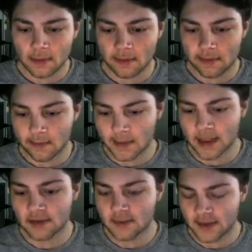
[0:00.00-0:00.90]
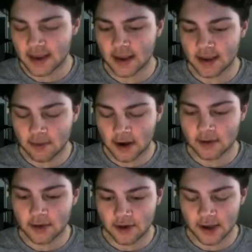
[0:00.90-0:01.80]
That's a mistake I
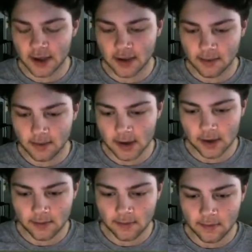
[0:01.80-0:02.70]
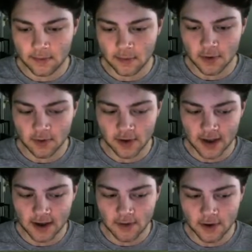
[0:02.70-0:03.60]
probably should have hit, but we're in
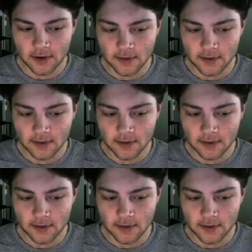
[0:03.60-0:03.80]
protect mode.